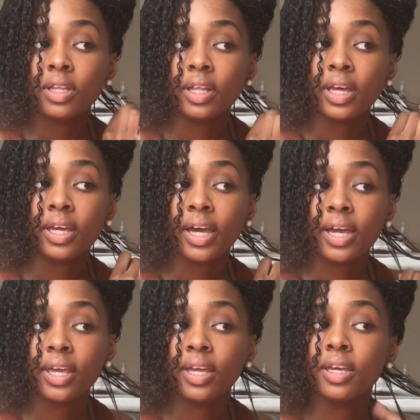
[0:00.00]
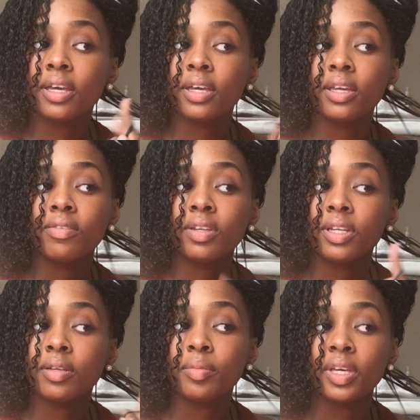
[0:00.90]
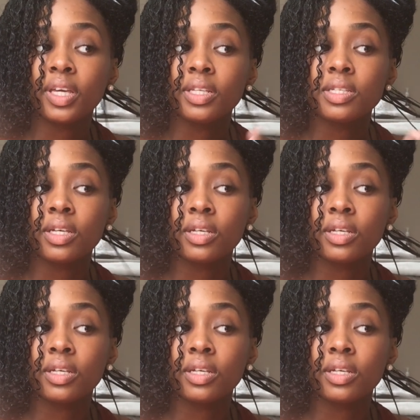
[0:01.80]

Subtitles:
Like, I can't even begin to